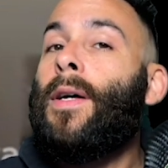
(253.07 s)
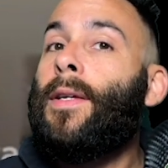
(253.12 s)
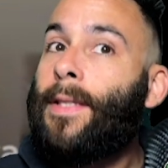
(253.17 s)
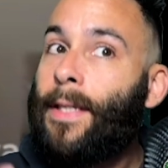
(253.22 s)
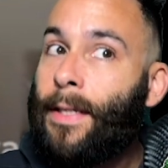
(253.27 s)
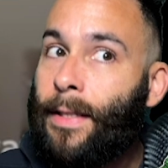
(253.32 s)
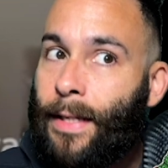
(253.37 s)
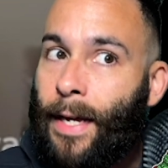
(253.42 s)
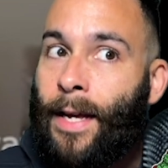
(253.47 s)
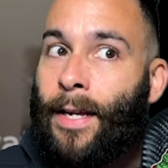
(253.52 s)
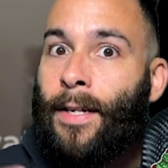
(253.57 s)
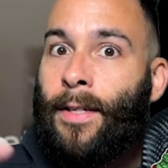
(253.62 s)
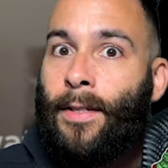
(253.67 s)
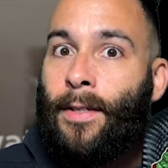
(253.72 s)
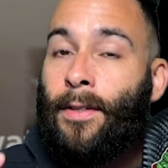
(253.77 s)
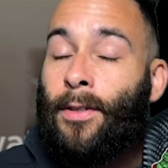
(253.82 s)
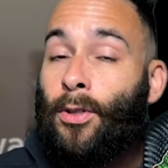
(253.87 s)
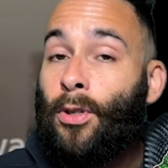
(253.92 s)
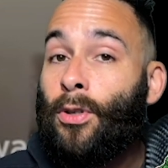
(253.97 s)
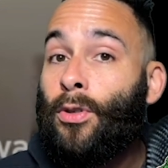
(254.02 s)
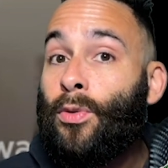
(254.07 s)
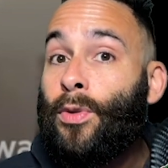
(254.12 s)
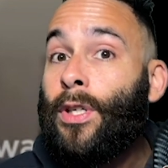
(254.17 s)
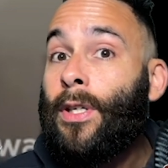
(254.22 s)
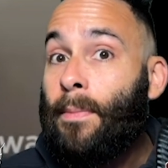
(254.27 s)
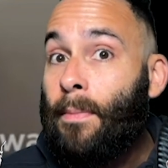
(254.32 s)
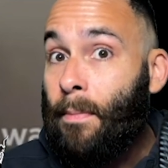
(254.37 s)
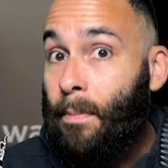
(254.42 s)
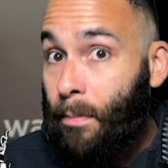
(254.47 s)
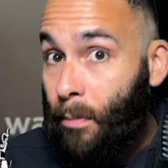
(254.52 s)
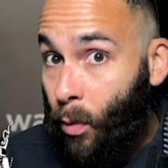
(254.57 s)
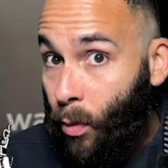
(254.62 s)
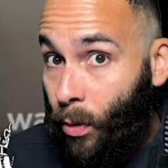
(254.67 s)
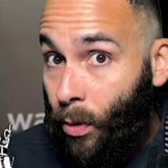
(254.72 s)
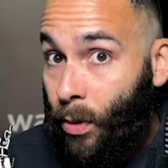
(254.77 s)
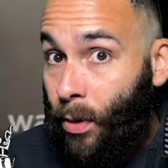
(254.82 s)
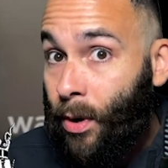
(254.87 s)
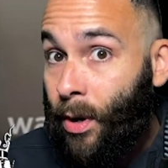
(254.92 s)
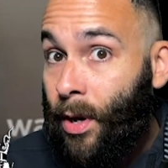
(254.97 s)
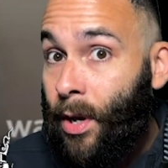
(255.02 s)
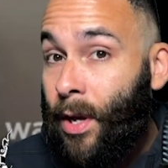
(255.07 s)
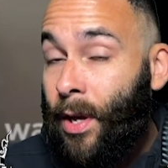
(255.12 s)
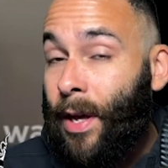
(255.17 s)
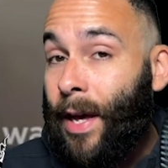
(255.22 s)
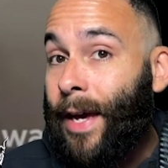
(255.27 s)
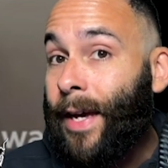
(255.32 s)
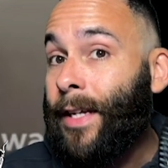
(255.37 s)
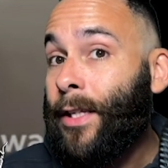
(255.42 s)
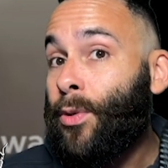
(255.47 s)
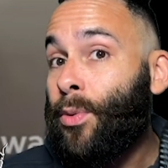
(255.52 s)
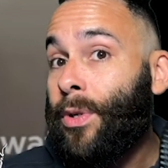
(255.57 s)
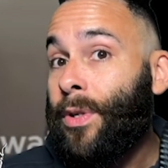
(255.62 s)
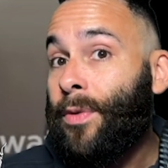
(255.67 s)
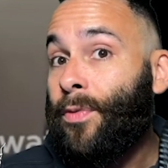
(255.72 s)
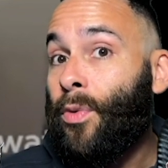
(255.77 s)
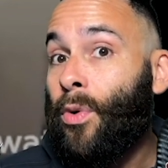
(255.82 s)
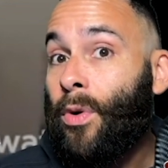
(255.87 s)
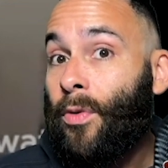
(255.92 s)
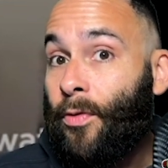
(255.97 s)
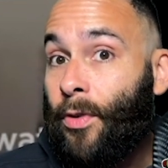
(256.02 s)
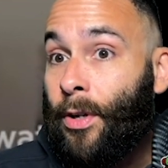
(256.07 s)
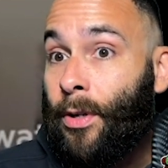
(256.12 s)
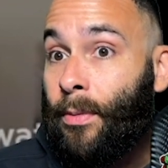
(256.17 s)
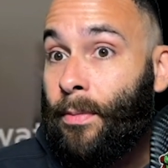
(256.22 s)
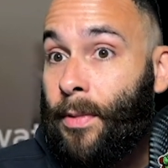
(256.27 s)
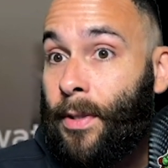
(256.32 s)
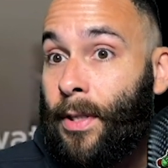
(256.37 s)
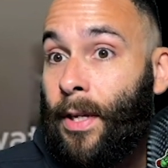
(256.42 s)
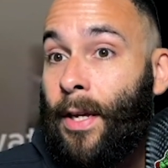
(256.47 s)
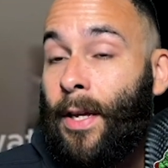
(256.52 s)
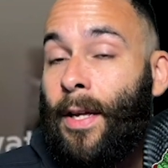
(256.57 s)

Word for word: Zendaya is going to start doing more A24 films.